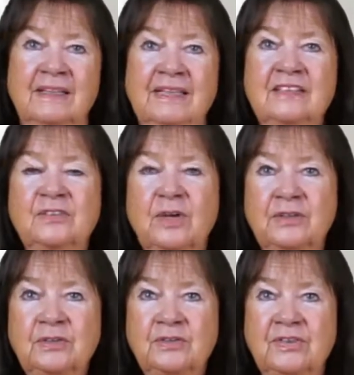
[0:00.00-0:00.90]
That is
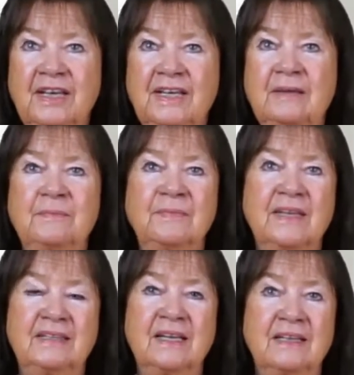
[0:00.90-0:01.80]
not to say
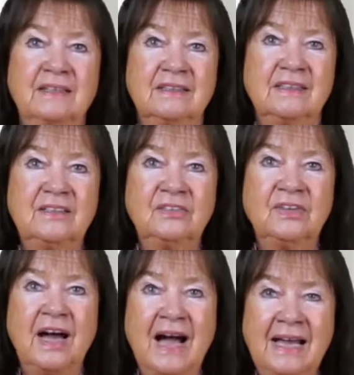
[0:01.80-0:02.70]
that
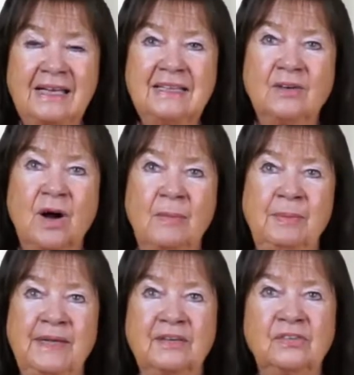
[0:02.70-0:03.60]
these highly
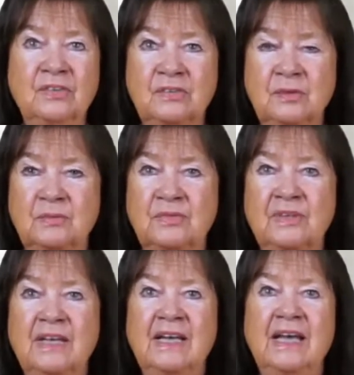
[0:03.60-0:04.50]
complex systems